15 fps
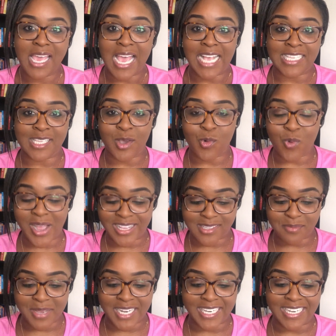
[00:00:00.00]
As a white
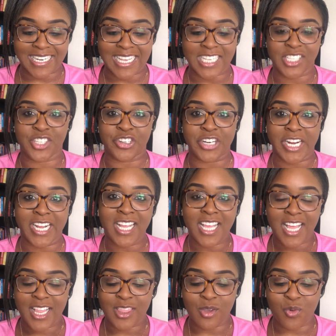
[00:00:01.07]
man in Nigeria,
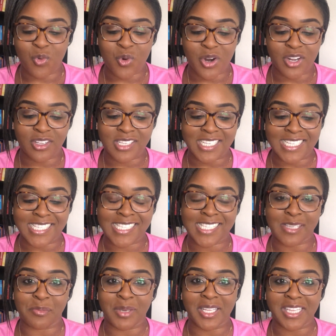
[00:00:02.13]
the world is
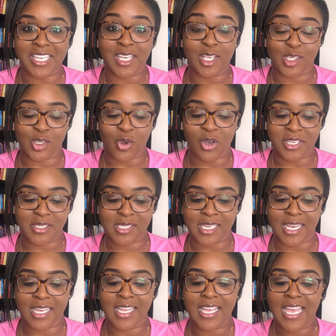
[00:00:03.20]
seemingly his
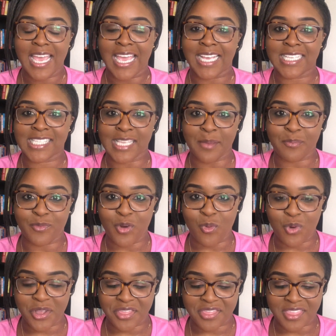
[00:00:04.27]
oyster, except for
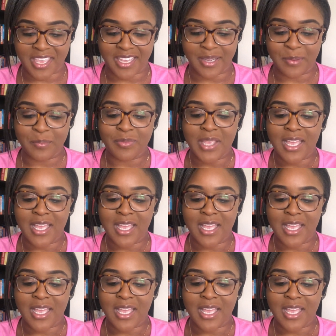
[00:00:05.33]
one thing.